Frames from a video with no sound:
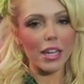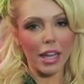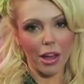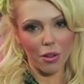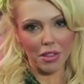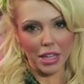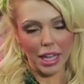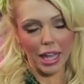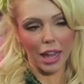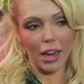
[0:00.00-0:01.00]
eating
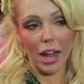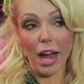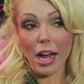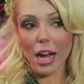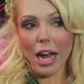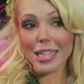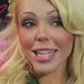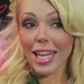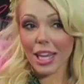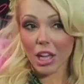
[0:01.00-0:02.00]
healthy. And
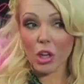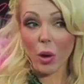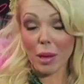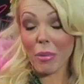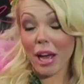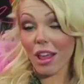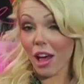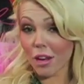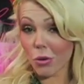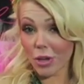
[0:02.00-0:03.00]
as I, you know, I buy a
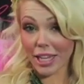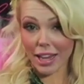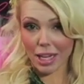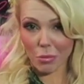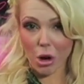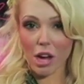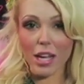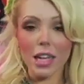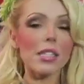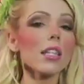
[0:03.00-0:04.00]
lot of organic
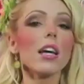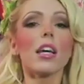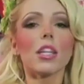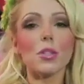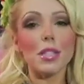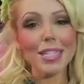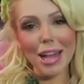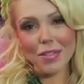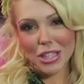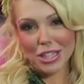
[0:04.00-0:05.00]
products, you
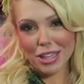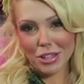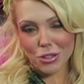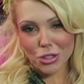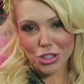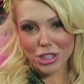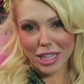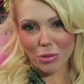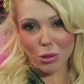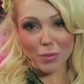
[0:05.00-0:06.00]
still have to look at the nutrition
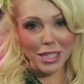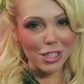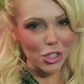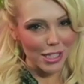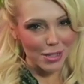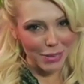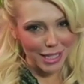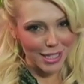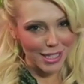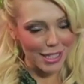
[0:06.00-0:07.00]
label, because just
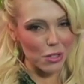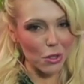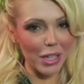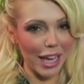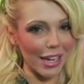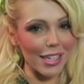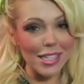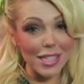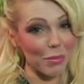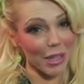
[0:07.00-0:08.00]
because it says organic
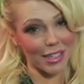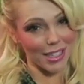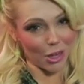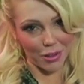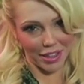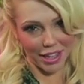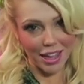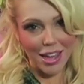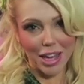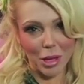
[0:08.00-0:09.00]
doesn't mean it's healthy.
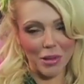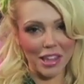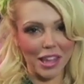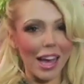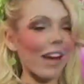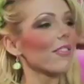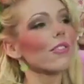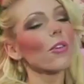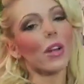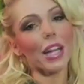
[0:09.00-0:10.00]
I mean, they have
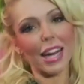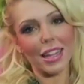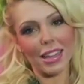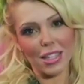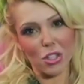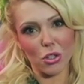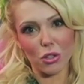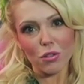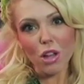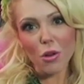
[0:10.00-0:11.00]
organic things that
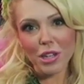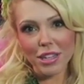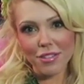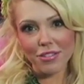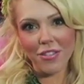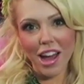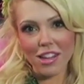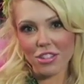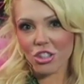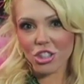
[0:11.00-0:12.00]
are loaded in
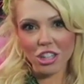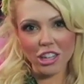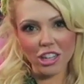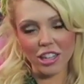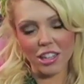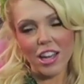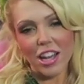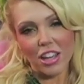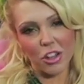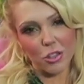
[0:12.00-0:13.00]
fat and sugar, and
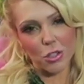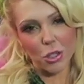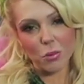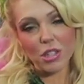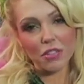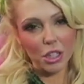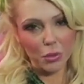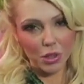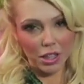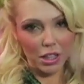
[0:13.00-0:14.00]
you know, so definitely
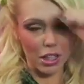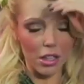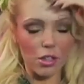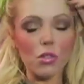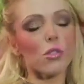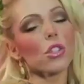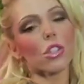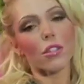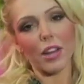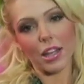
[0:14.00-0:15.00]
read the
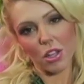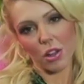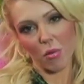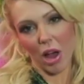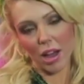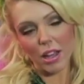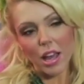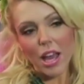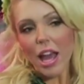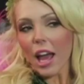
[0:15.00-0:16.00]
nutrition facts on the back.
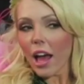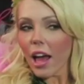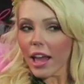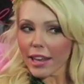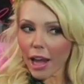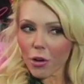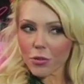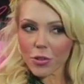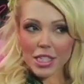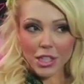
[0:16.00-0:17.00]
Now
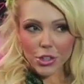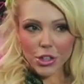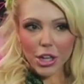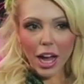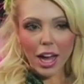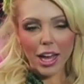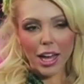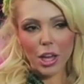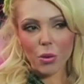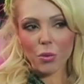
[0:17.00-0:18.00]
for dinner,
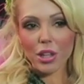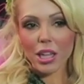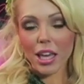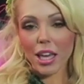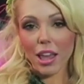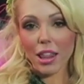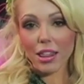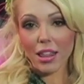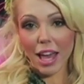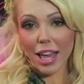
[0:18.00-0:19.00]
I really
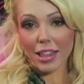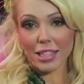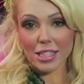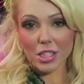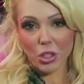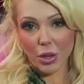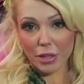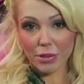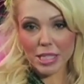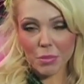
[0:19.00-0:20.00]
like, this is a
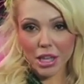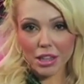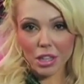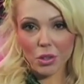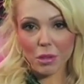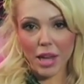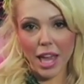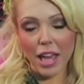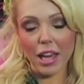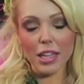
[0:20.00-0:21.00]
great recipe that you can
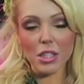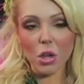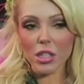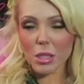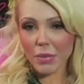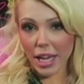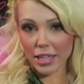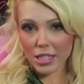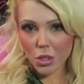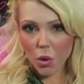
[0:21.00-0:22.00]
make. It's called
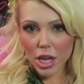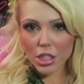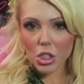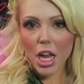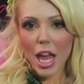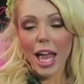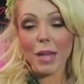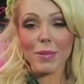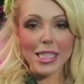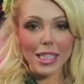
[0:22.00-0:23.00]
spaghetti squash,
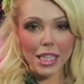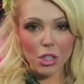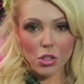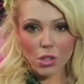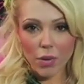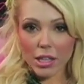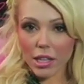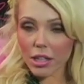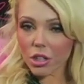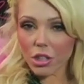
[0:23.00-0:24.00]
and basically you just find
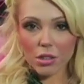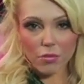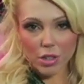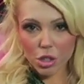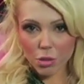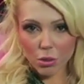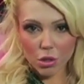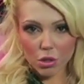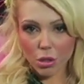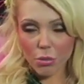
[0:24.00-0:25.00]
it in your
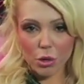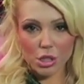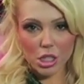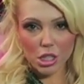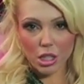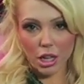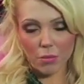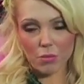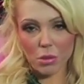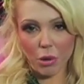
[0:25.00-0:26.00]
vegetable, your produce
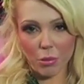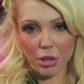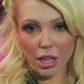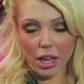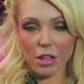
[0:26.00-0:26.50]
department